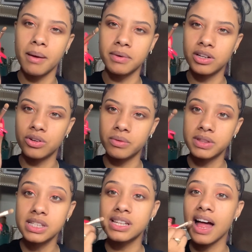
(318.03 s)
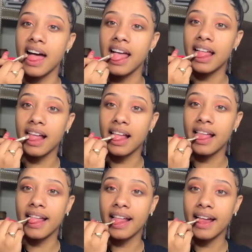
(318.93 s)
gonna go in with this eye.
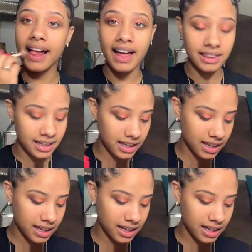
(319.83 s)
I lick